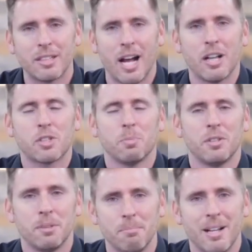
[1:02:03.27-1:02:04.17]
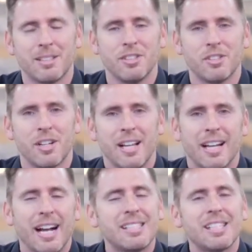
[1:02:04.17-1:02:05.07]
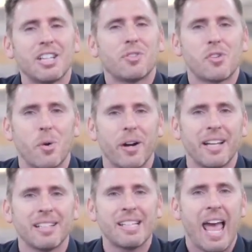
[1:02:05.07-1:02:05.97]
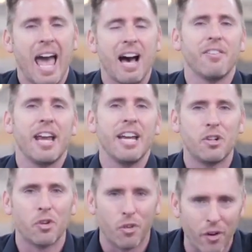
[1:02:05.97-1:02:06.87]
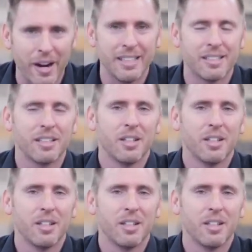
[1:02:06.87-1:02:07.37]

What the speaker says: gospel. Guys, thanks for joining us. Have a great